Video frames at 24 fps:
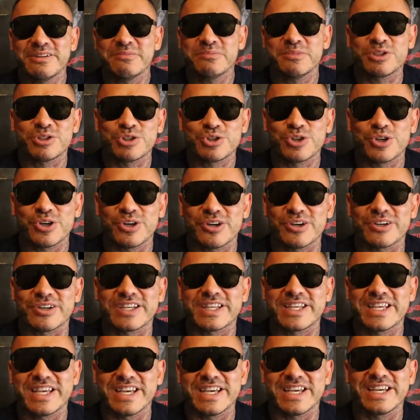
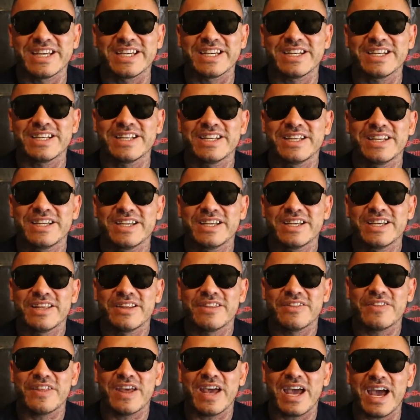immature kid
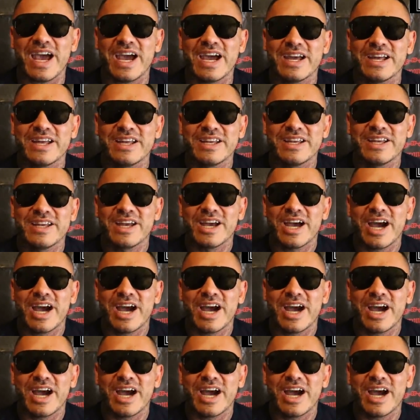that,